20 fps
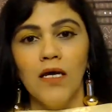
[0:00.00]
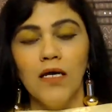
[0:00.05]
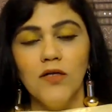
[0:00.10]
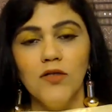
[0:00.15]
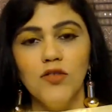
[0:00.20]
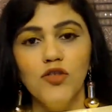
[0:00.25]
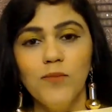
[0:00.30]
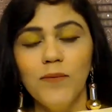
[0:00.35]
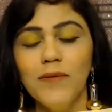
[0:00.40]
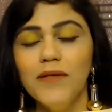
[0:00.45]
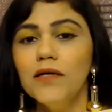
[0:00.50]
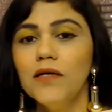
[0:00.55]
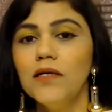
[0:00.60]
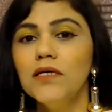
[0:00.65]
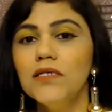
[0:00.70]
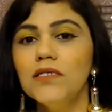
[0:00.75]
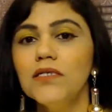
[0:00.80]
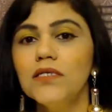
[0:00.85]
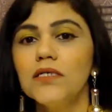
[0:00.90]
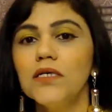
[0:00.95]
Jupiter
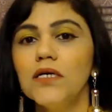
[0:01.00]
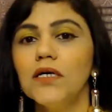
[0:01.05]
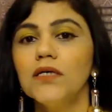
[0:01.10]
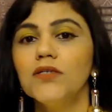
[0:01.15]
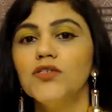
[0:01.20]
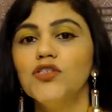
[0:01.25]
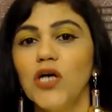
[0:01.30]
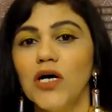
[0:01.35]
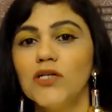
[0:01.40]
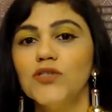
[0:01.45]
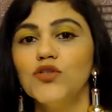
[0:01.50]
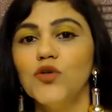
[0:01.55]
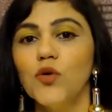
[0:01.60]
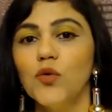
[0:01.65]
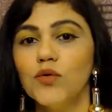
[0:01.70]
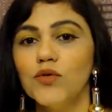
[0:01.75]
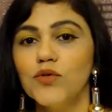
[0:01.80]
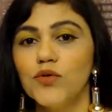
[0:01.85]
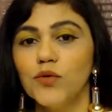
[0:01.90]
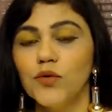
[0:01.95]
is a judge
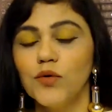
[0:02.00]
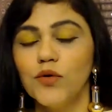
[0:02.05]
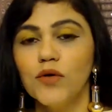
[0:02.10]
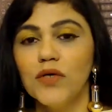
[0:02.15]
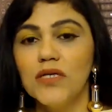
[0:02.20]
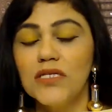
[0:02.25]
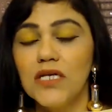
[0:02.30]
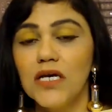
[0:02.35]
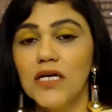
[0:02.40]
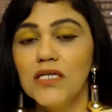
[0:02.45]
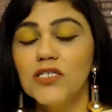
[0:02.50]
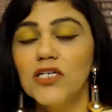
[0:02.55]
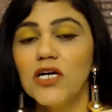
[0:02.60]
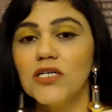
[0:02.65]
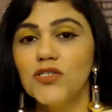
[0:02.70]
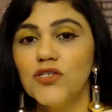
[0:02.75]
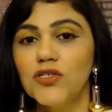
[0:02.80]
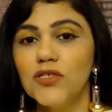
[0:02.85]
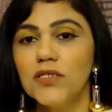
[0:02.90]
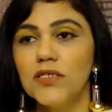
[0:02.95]
also, it
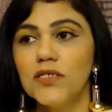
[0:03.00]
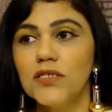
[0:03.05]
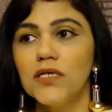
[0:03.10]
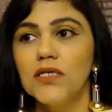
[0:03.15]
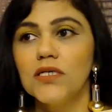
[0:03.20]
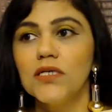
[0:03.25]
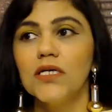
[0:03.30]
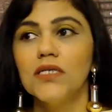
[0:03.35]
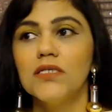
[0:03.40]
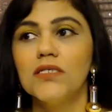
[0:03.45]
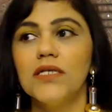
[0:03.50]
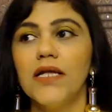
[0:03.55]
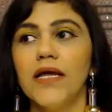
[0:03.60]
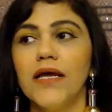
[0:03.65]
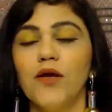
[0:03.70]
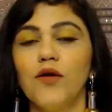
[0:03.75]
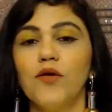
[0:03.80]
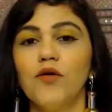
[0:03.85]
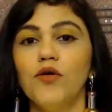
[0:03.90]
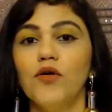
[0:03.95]
judges, it's
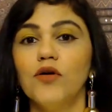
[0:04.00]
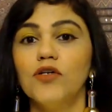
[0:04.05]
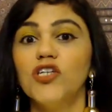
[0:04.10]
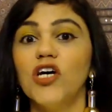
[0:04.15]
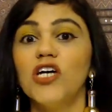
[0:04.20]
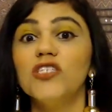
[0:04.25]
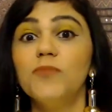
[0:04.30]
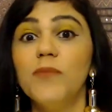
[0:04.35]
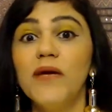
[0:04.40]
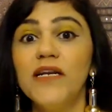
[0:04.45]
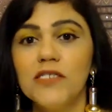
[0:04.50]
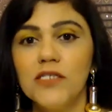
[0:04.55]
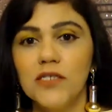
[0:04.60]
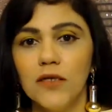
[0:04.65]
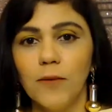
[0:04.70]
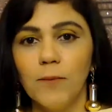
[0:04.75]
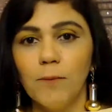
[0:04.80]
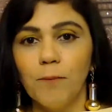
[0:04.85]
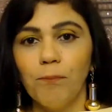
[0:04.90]
like, you're judgmental.